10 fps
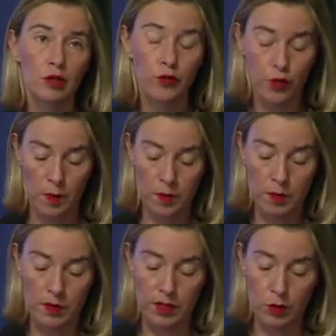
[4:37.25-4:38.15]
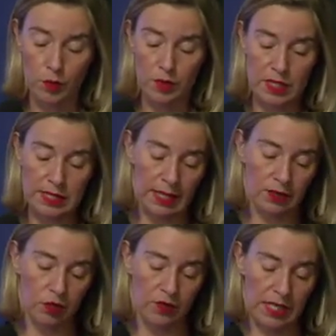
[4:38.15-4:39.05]
from the European
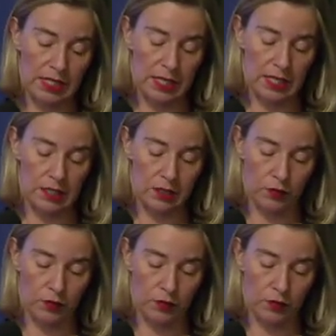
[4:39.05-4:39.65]
Centre of Excellence